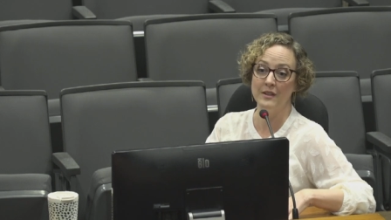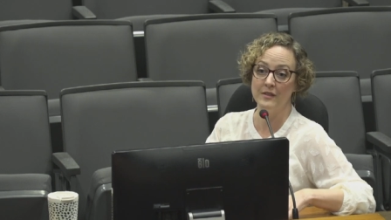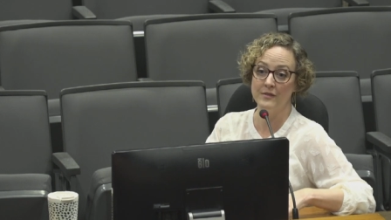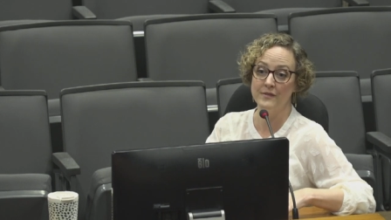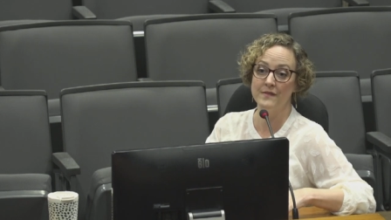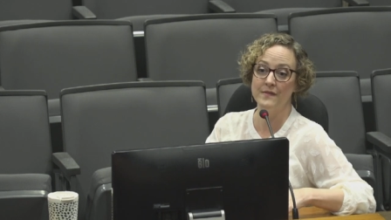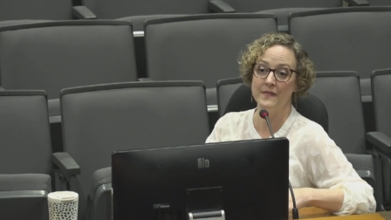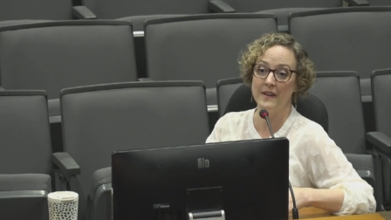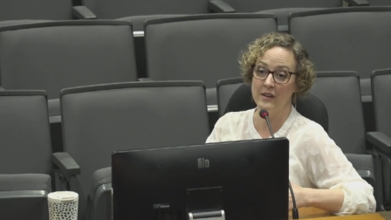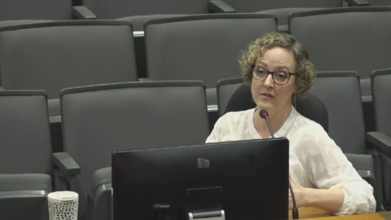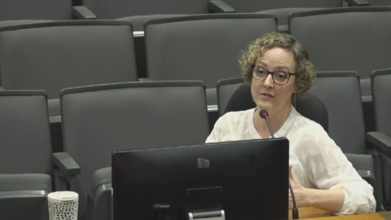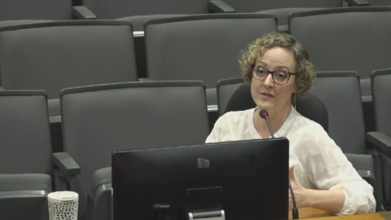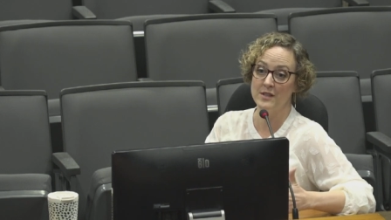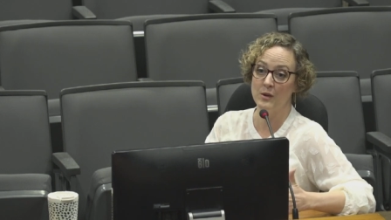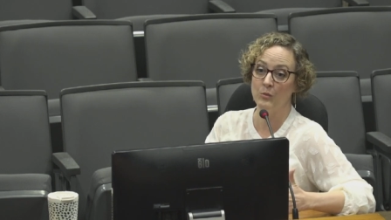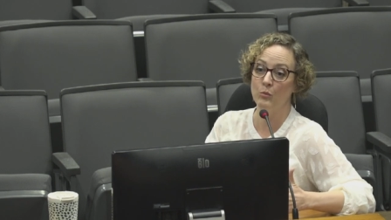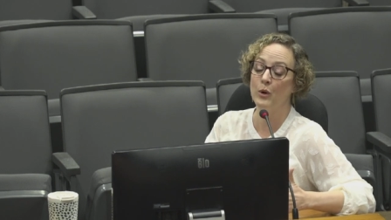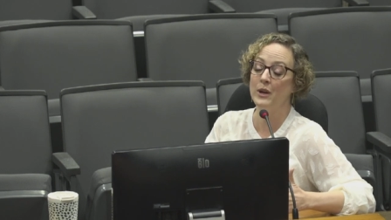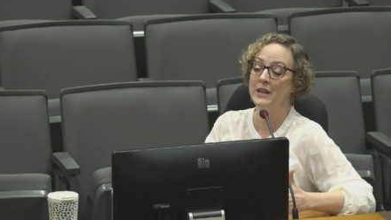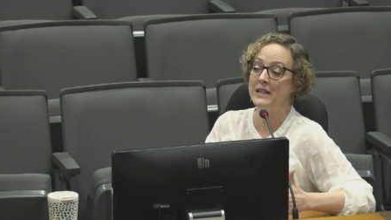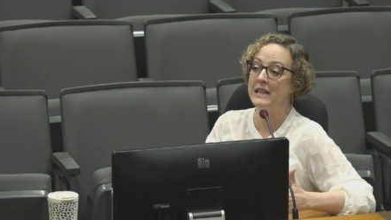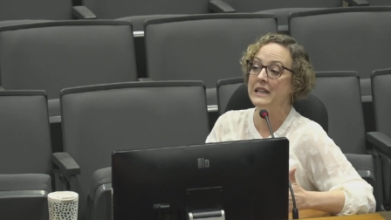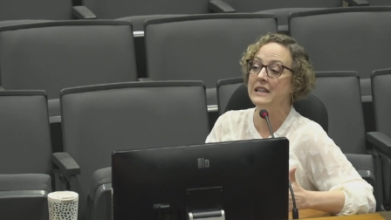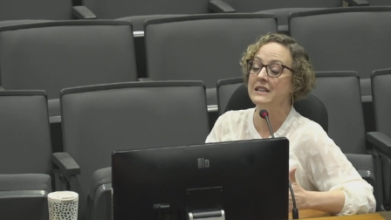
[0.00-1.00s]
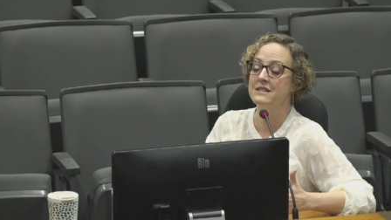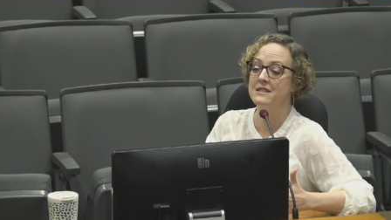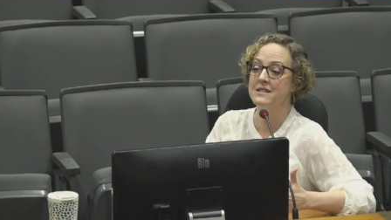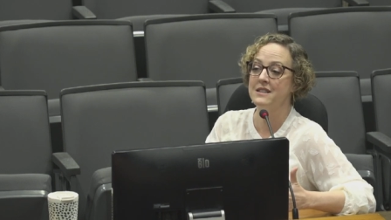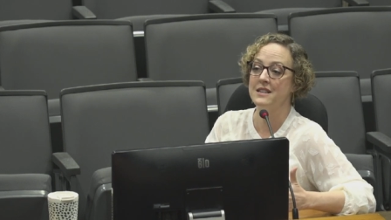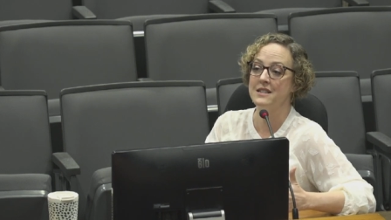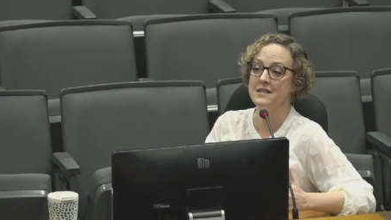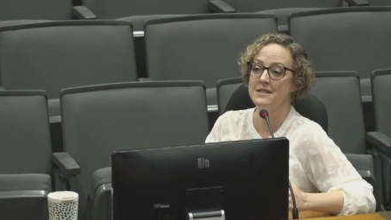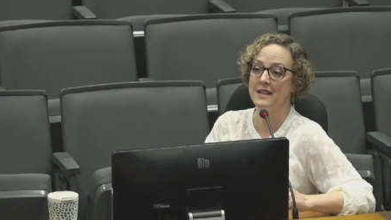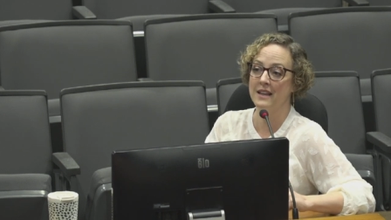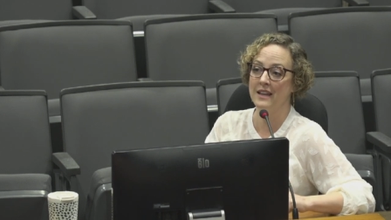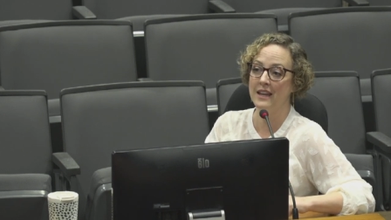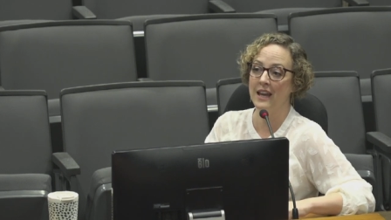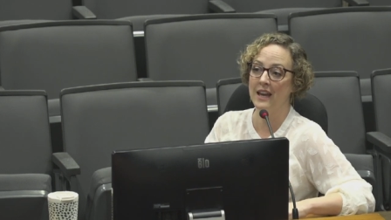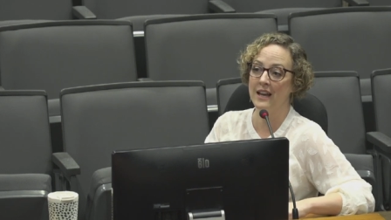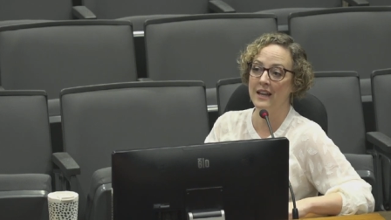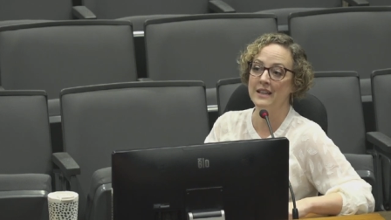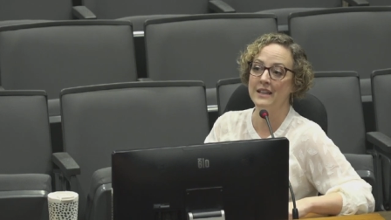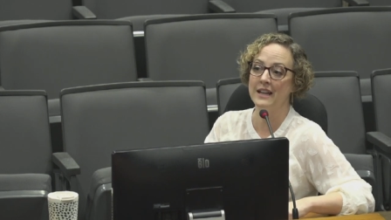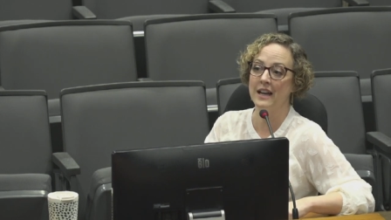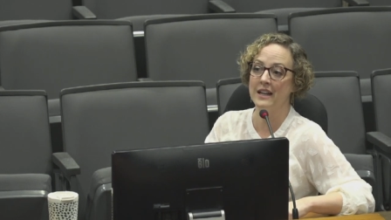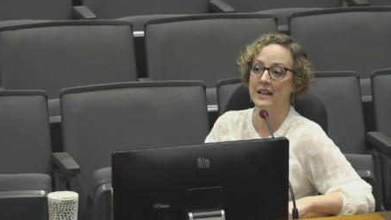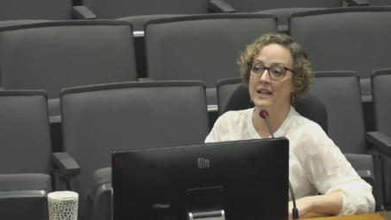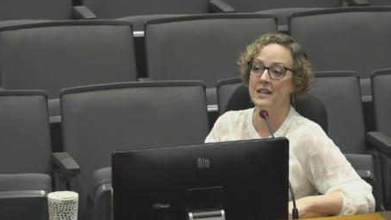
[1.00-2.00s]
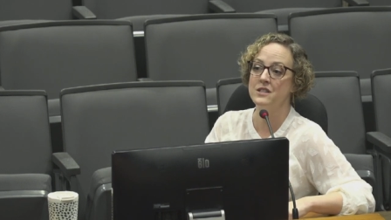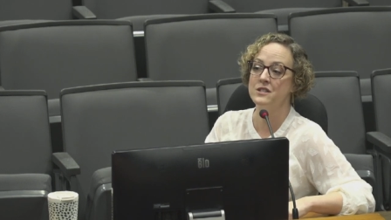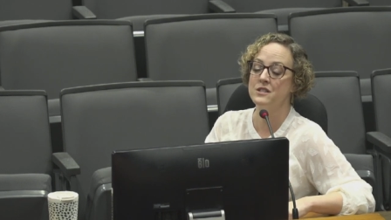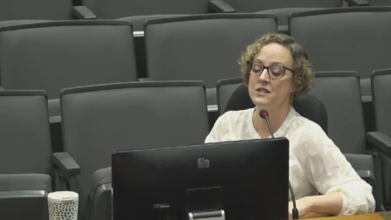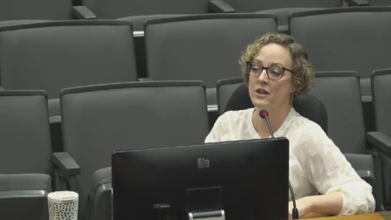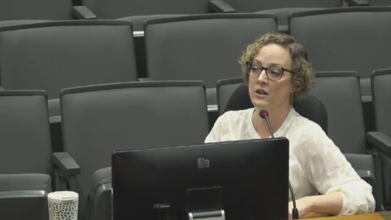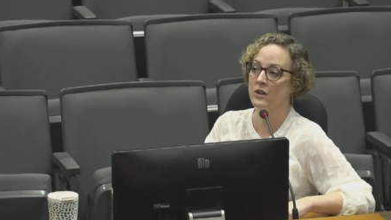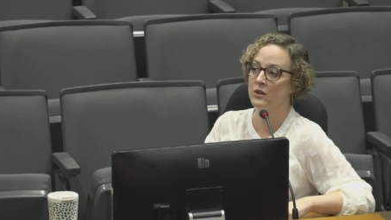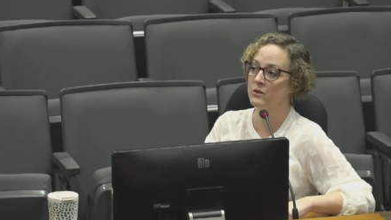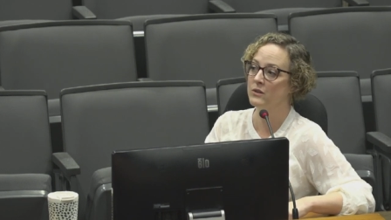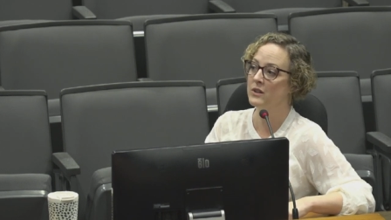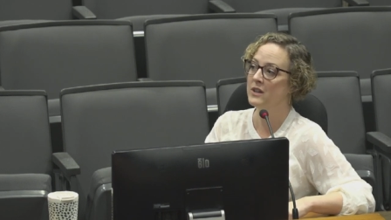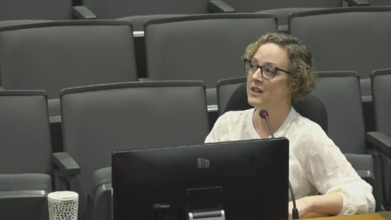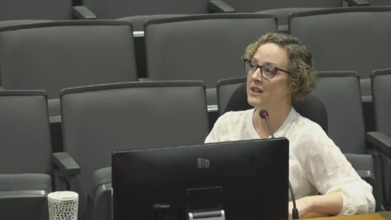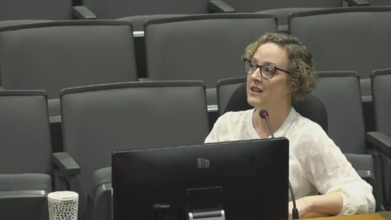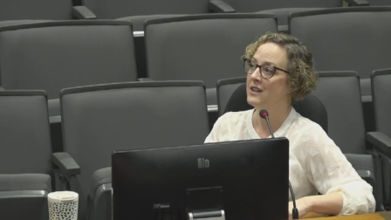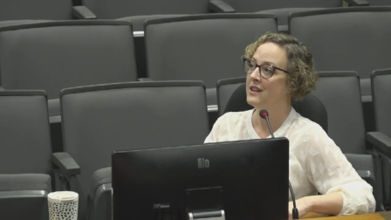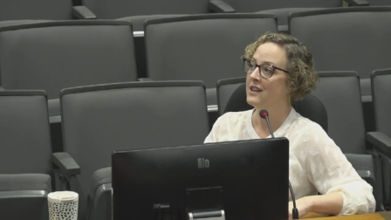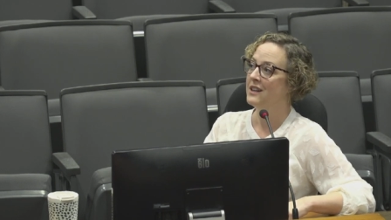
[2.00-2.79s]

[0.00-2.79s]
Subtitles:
if someone needs this and can't get it. So